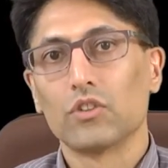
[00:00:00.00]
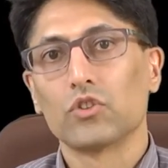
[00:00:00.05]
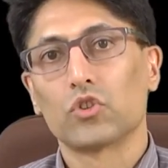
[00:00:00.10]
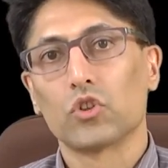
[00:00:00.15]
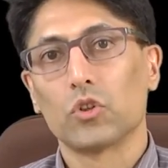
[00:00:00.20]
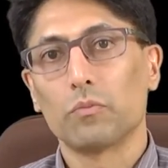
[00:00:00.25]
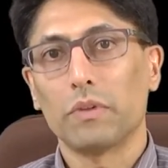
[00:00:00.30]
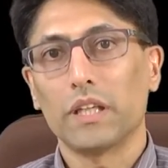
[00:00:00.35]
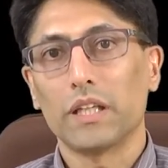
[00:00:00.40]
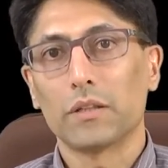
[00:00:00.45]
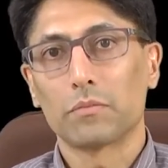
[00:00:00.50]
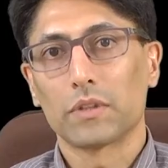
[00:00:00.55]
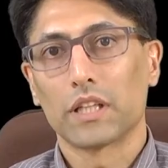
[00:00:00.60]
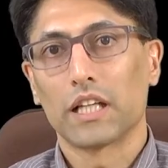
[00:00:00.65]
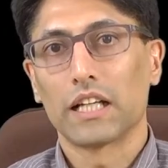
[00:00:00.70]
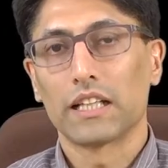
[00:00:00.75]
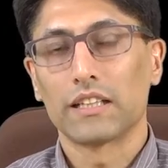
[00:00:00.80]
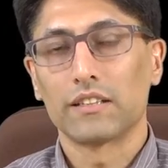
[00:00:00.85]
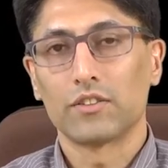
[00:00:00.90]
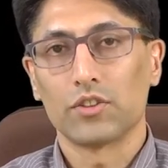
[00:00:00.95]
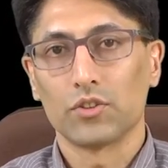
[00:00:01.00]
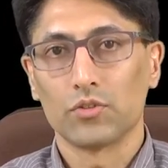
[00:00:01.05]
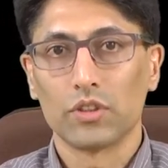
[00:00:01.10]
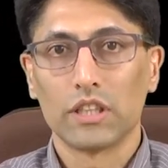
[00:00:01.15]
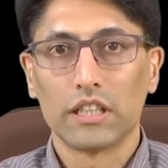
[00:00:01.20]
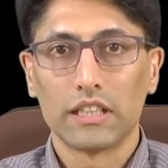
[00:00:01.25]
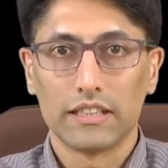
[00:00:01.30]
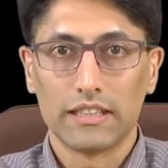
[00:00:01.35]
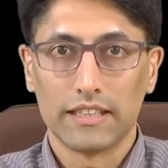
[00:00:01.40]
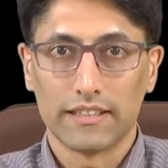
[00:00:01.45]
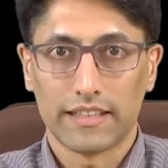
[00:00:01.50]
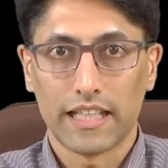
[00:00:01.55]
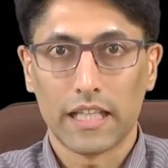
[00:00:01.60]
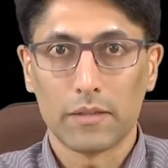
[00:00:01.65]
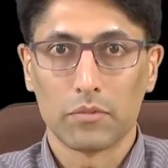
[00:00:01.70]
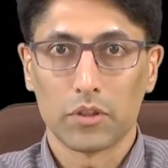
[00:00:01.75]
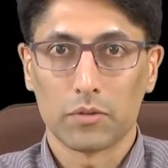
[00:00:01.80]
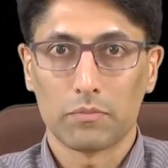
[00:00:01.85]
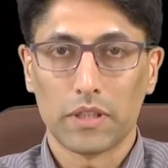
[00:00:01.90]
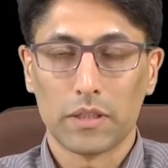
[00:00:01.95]
should be applied to
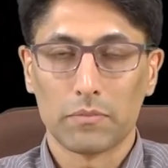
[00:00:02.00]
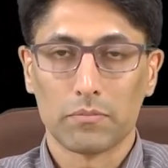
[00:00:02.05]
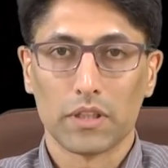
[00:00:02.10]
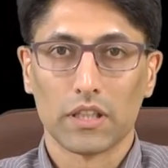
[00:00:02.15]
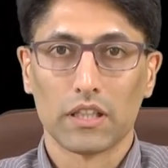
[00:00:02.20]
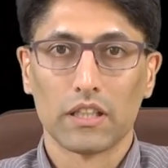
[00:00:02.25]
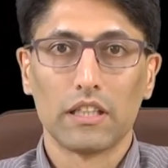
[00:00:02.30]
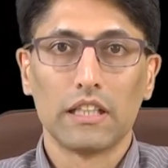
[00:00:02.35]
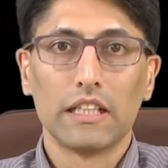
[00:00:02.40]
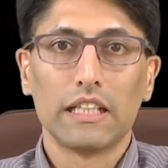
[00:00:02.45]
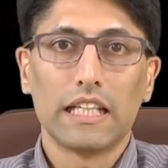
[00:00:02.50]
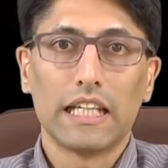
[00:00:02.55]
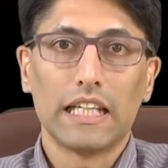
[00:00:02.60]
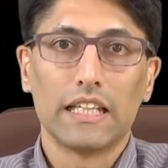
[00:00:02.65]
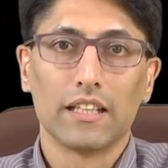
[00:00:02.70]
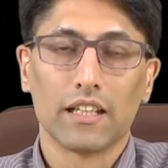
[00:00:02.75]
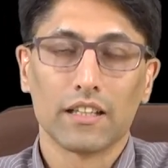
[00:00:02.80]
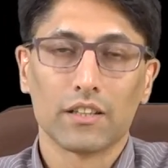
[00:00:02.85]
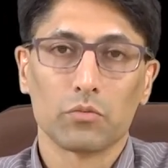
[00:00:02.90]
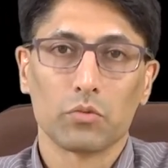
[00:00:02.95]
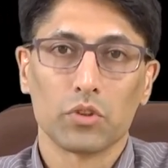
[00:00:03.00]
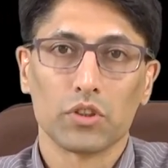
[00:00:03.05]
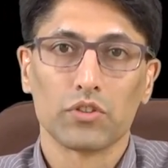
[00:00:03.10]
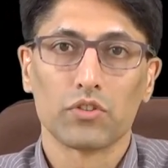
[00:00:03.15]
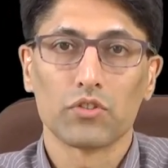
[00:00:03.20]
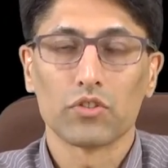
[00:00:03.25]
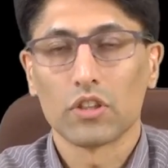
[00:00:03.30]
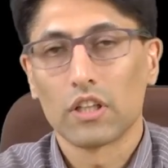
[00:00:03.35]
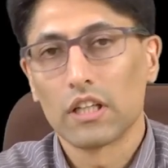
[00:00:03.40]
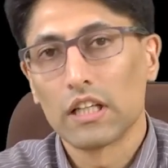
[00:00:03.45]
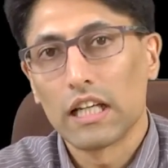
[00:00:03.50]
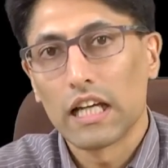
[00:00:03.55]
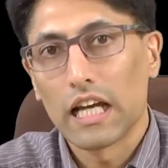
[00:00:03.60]
disabled people. In other words,